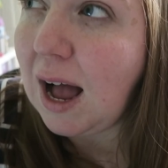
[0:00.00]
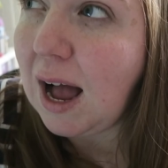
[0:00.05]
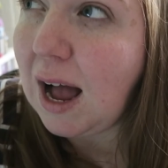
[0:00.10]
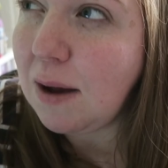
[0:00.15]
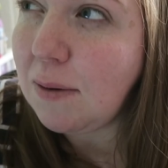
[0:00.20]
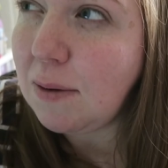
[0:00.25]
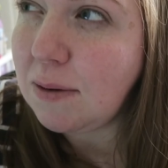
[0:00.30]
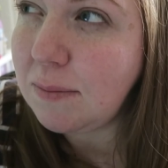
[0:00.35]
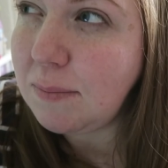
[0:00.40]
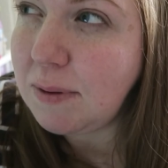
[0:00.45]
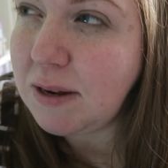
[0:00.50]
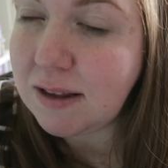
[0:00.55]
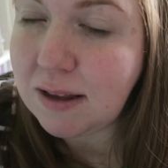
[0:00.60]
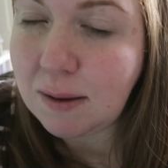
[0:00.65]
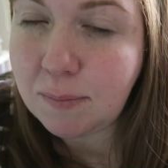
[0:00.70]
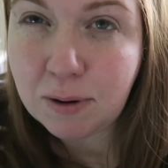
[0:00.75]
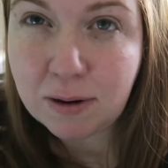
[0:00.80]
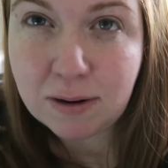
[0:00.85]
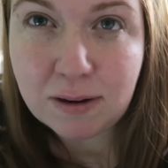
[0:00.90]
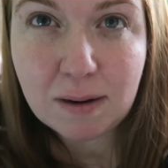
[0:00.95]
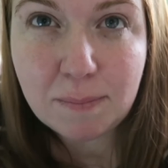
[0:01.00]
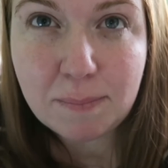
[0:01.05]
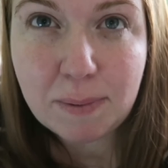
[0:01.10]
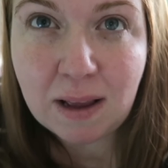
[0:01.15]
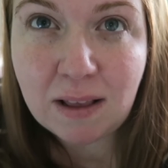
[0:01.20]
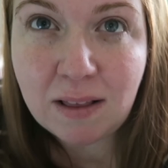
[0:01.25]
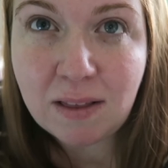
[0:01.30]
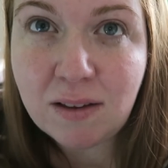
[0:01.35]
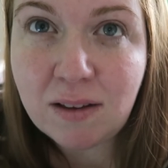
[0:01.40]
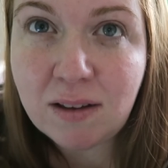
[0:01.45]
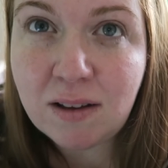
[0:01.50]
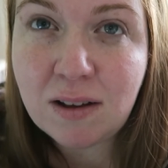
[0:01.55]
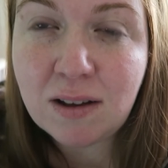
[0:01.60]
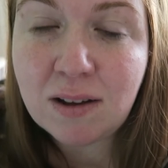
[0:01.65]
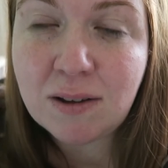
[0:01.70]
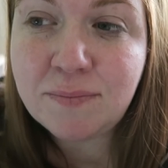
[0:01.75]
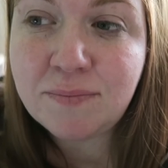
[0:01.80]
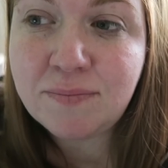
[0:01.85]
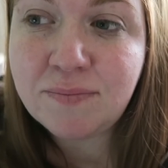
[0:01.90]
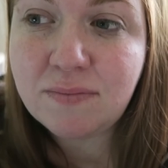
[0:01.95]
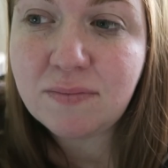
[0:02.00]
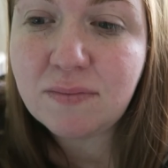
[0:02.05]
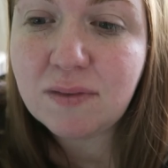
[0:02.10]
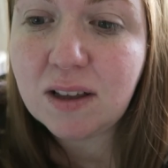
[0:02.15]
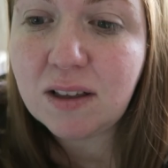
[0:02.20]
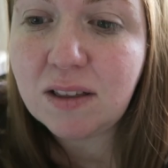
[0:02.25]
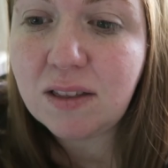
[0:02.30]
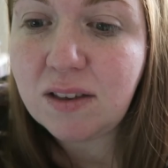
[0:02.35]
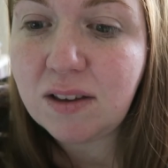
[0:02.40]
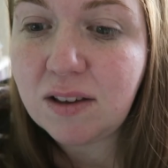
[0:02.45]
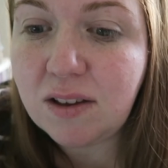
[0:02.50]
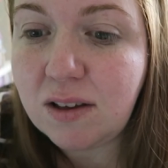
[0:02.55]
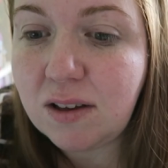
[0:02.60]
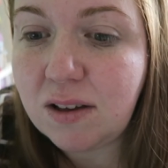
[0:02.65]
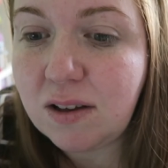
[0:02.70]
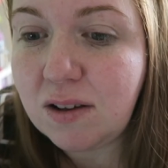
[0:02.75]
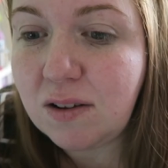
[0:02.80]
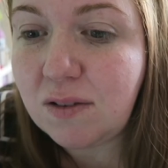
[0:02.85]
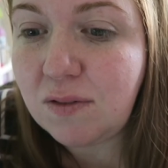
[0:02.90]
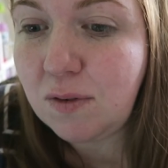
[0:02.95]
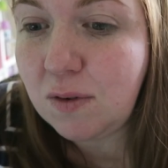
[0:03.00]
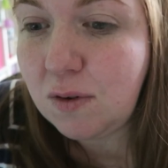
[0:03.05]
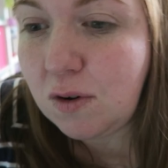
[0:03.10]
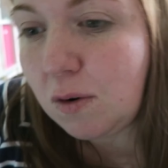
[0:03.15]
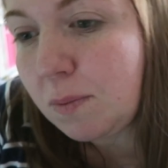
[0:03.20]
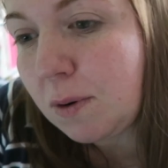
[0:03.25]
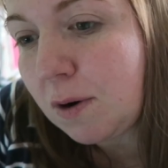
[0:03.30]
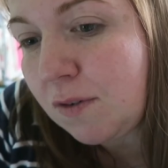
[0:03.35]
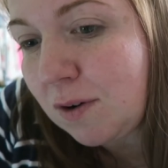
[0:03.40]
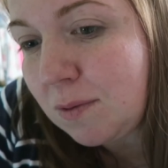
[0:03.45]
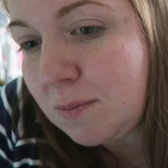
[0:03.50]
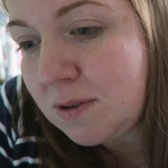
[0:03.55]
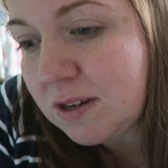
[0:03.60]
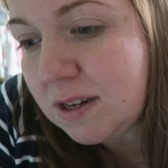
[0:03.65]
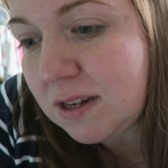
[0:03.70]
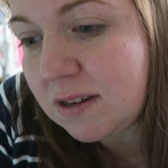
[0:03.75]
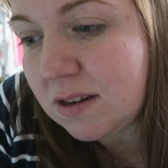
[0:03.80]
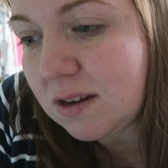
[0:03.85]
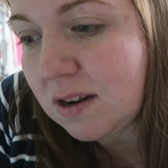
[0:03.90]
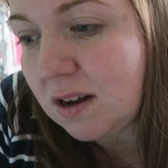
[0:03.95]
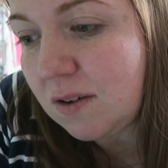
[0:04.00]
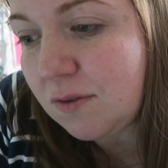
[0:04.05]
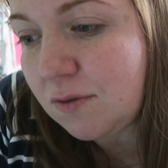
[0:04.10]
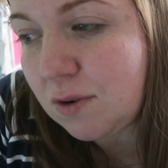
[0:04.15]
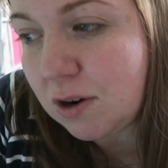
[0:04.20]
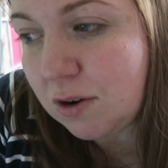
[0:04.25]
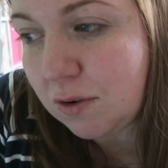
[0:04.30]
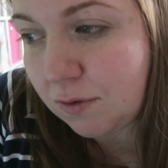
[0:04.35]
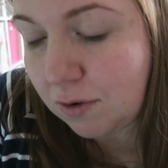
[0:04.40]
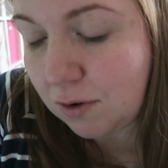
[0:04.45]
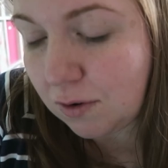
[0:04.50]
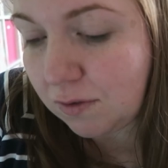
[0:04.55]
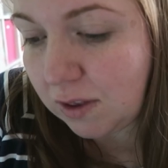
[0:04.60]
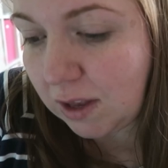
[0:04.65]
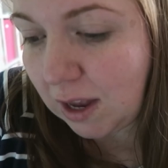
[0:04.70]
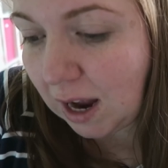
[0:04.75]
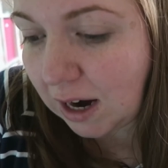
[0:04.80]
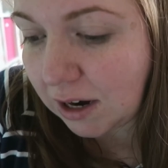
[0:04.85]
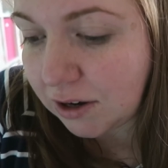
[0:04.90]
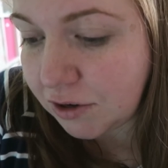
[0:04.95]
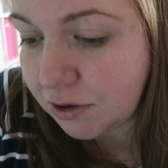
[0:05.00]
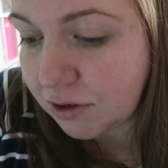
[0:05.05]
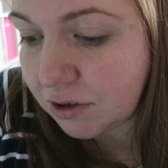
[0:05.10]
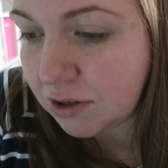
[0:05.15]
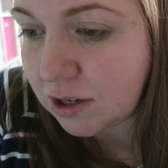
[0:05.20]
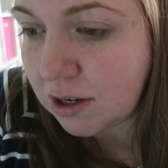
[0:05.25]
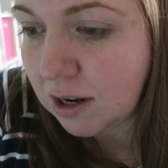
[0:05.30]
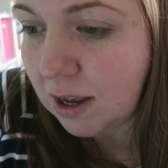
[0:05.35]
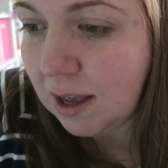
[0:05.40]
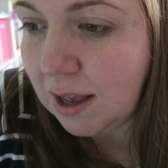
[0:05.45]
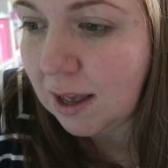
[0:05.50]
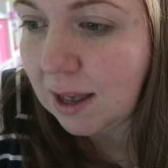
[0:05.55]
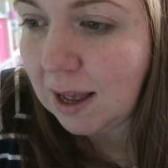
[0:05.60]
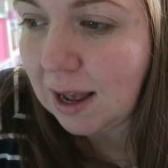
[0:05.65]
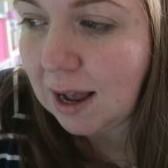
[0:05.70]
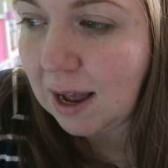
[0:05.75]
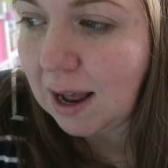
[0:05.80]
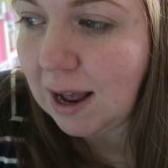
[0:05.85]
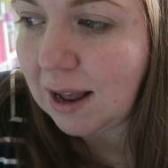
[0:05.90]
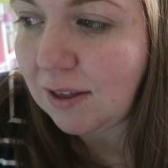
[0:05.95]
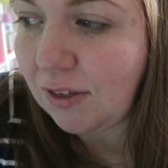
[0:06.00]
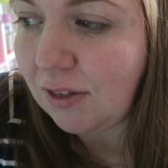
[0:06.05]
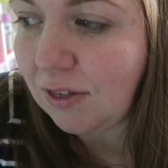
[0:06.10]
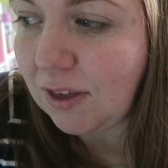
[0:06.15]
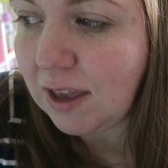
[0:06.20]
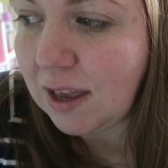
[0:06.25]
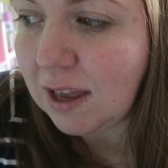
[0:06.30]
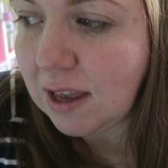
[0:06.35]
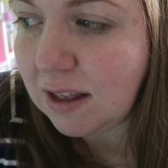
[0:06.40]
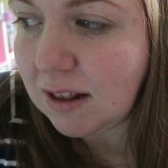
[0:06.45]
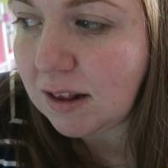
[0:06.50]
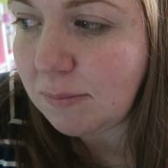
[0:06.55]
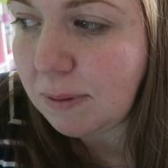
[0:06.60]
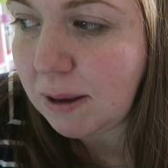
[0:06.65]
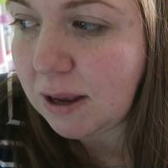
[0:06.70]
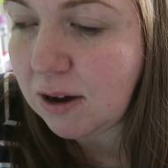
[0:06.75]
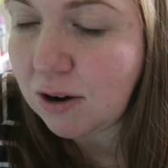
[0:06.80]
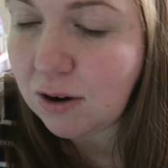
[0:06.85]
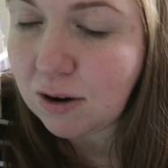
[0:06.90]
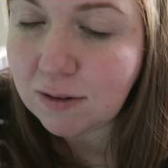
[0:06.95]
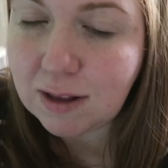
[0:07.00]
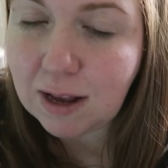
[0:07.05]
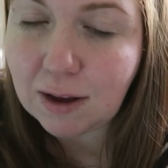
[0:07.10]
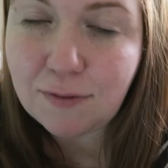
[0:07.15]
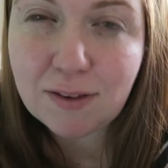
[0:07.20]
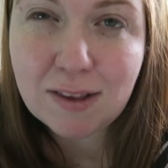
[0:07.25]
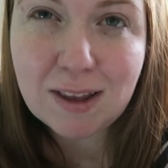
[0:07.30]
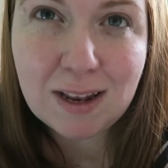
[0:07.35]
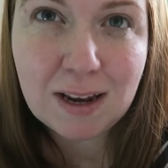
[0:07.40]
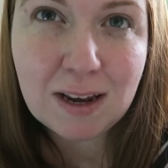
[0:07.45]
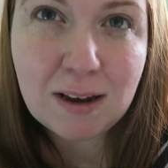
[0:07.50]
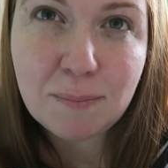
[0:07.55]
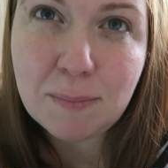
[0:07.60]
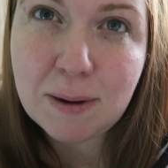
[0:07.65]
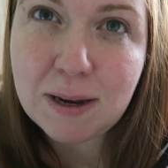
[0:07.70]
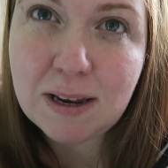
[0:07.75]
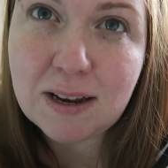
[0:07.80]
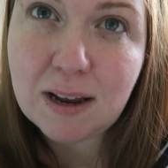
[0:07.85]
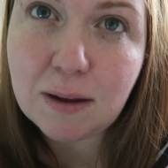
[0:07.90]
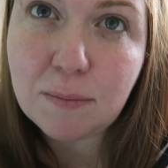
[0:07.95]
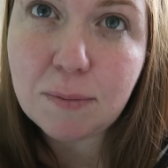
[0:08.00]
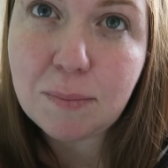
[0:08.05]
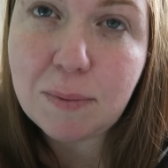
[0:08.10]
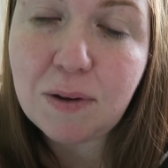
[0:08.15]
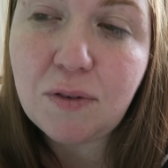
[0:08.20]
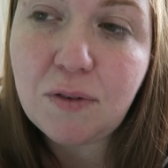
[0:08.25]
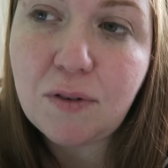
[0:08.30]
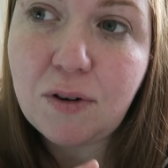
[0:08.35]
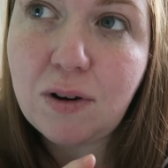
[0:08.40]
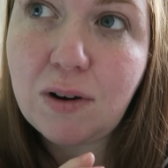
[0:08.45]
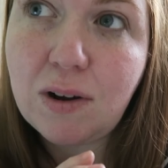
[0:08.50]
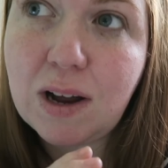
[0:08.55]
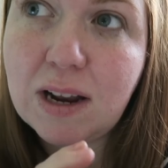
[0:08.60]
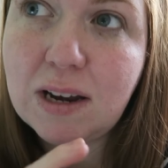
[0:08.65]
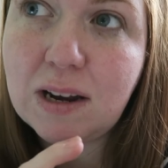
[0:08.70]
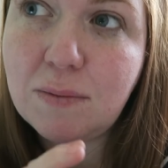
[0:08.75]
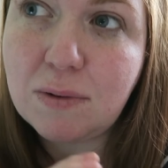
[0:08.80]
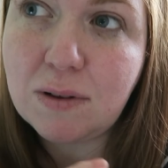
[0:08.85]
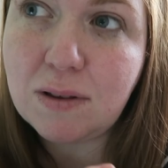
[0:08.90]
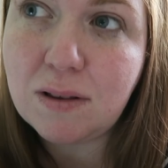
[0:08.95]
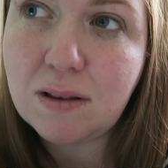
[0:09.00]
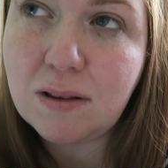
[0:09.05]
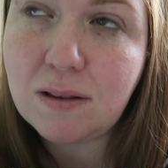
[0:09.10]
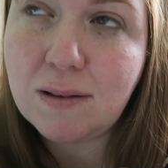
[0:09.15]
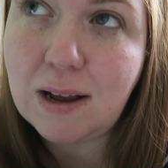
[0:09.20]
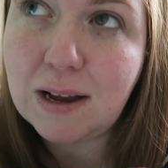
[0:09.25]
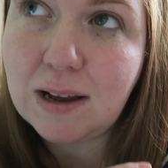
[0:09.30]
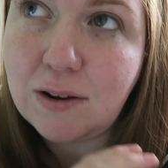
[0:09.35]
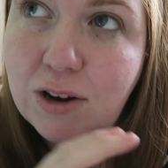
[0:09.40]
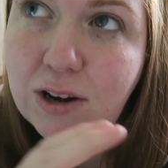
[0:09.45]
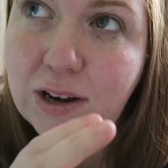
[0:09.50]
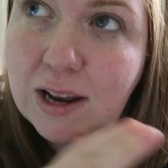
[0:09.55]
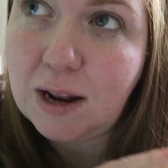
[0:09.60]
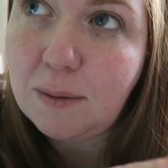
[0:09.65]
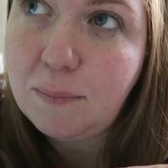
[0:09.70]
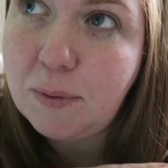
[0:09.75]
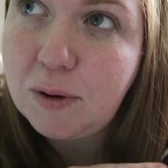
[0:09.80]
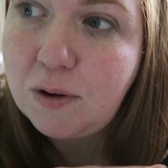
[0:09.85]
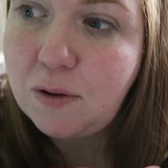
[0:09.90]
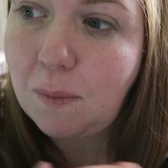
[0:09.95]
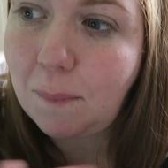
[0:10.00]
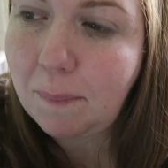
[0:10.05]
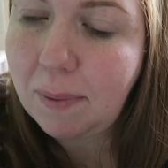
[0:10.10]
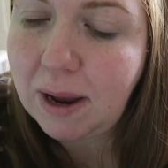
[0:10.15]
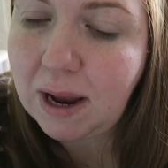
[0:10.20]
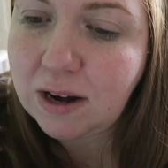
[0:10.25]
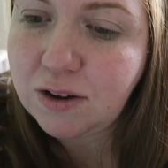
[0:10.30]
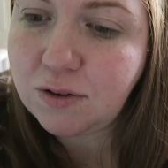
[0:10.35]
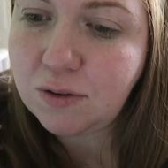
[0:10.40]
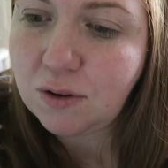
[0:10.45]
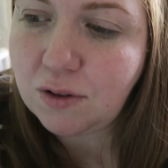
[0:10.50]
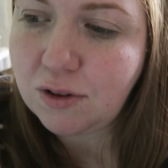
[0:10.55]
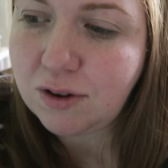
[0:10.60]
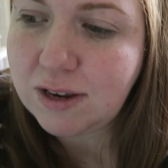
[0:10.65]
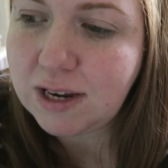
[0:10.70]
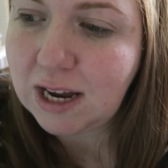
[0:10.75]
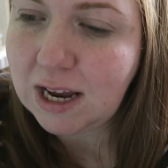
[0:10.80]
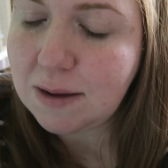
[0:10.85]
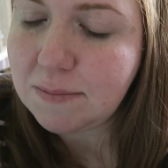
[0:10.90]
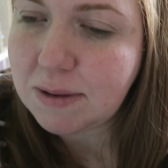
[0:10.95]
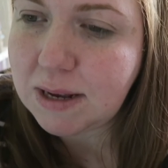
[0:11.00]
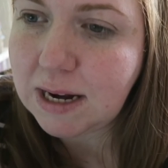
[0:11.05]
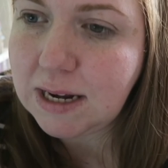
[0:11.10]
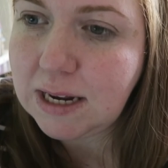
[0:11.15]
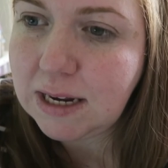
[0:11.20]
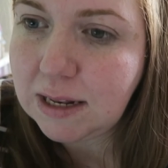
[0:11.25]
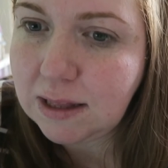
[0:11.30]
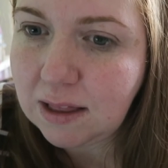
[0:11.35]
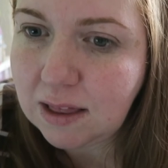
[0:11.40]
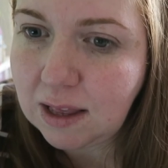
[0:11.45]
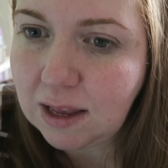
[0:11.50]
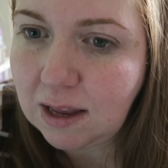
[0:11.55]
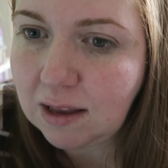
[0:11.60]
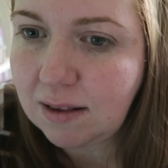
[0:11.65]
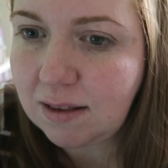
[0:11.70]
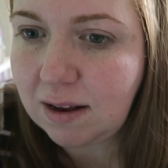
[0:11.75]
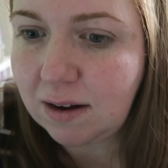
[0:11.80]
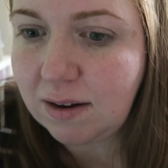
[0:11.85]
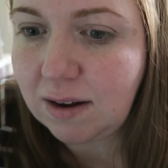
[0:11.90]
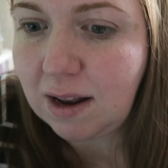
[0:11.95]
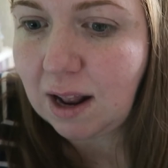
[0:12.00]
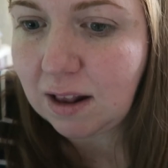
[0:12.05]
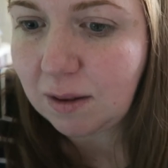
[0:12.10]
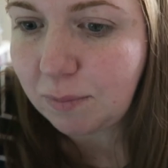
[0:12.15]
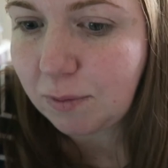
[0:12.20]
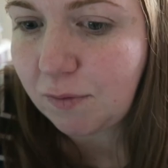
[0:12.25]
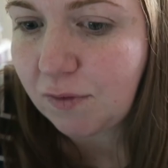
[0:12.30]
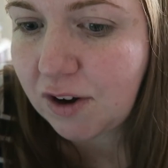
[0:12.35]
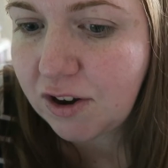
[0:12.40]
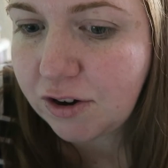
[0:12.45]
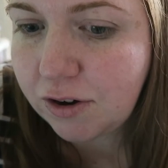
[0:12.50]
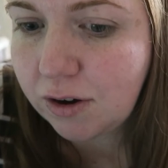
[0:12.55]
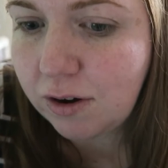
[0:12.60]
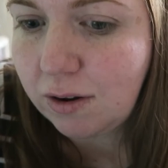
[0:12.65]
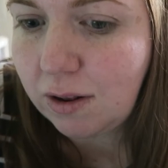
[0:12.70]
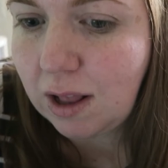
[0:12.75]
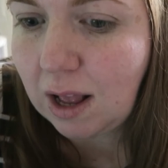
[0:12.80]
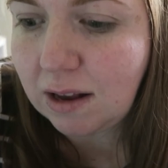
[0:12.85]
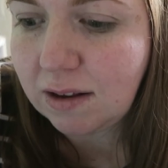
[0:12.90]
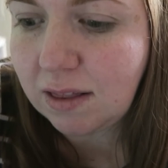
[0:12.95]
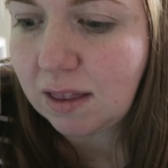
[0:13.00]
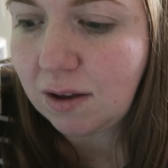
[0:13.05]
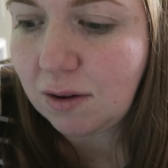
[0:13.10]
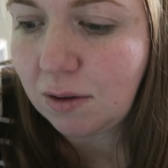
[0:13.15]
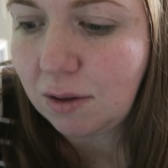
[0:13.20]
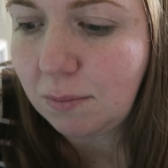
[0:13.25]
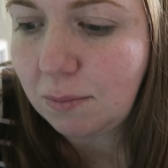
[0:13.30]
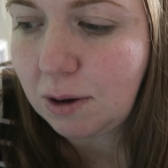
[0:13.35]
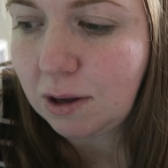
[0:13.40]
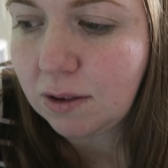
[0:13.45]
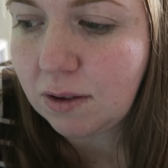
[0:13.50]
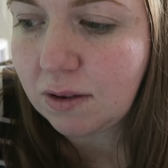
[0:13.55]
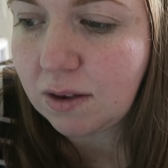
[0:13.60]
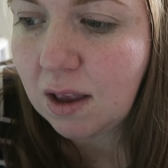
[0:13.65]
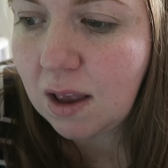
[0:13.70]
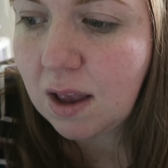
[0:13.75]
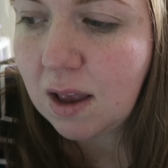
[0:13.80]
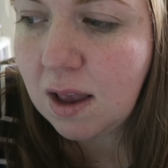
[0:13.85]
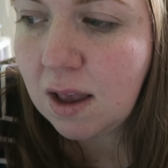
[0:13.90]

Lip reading: I was a bit disappointed by the vocal performances of quite a few of the actors. I think it's because I've seen it many times before and I couldn't help but compare to other times. I didn't think it sounded as professional as the other ones.